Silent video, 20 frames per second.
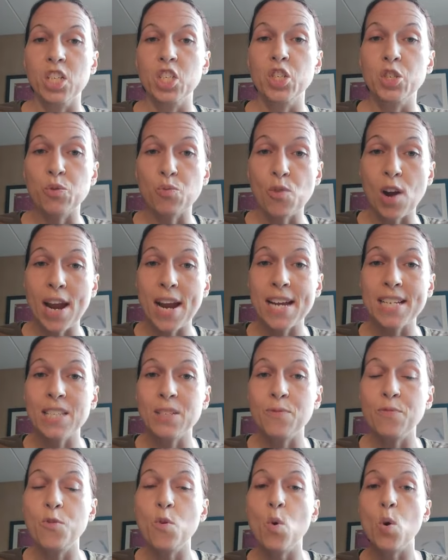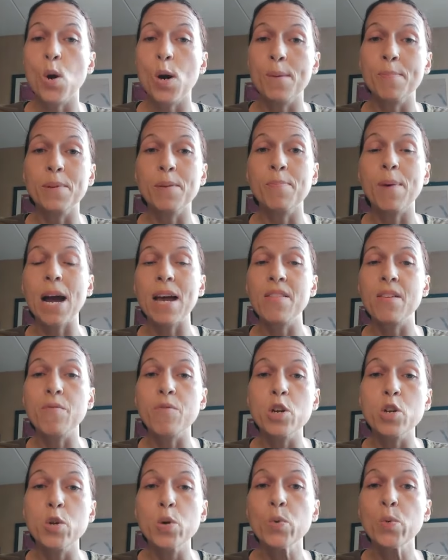transformed by the
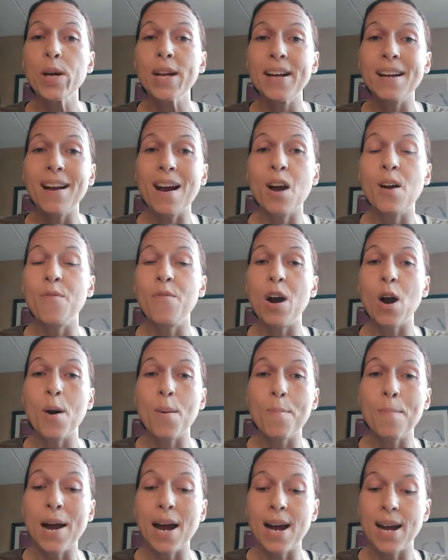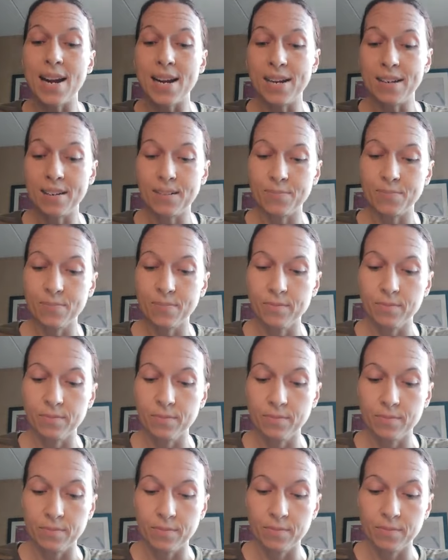renewing of our mind,
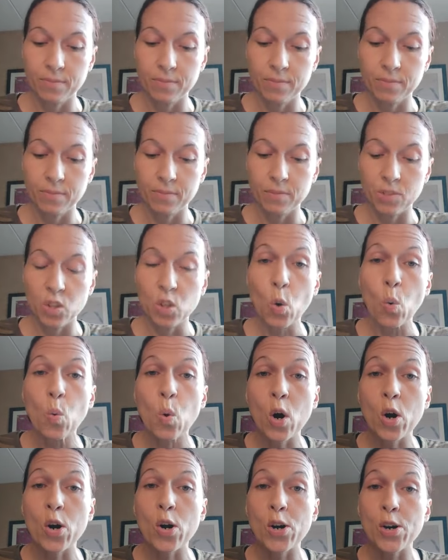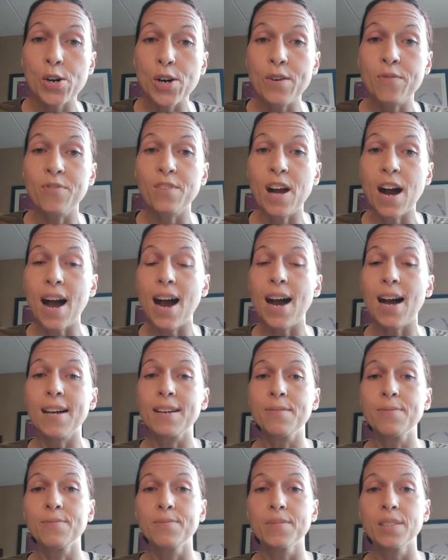the Word of
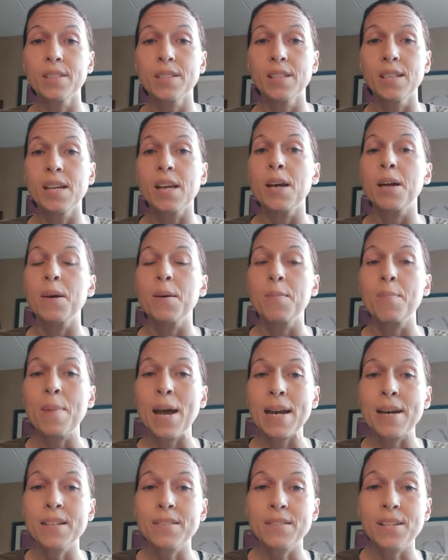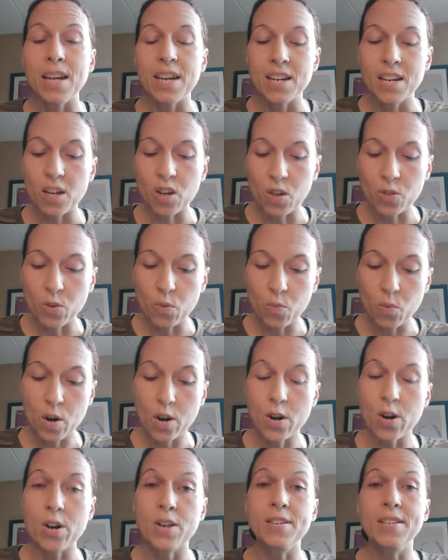God, meditating on the
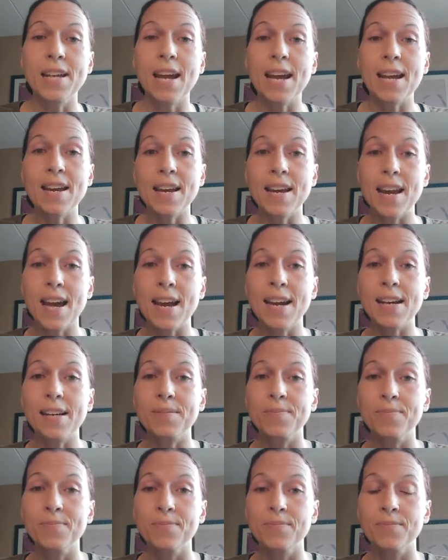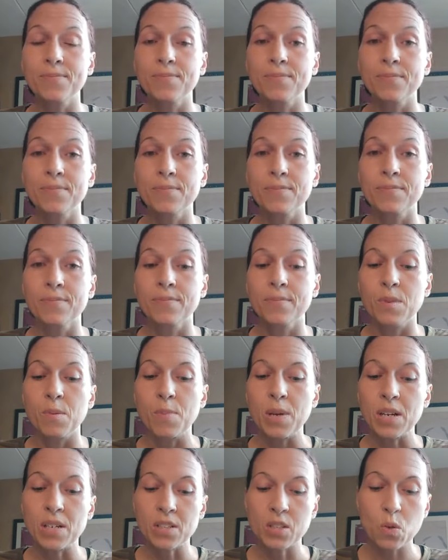Word day and night,
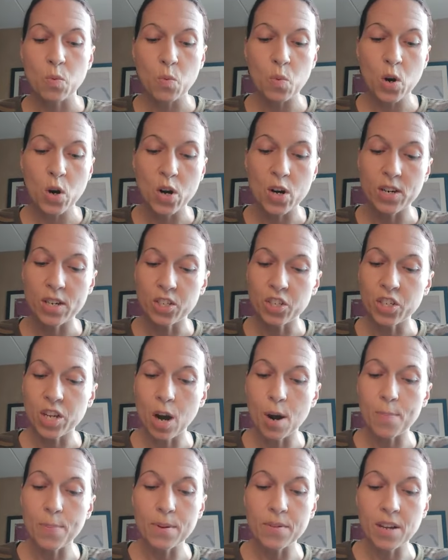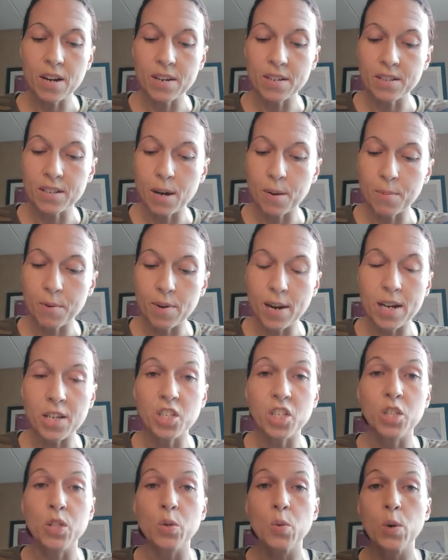because the Word is sharper than a double
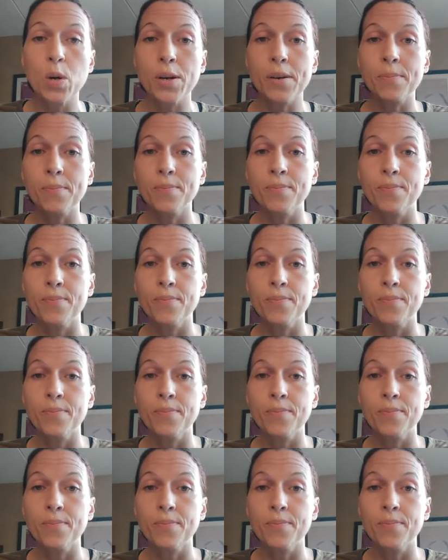edged sword.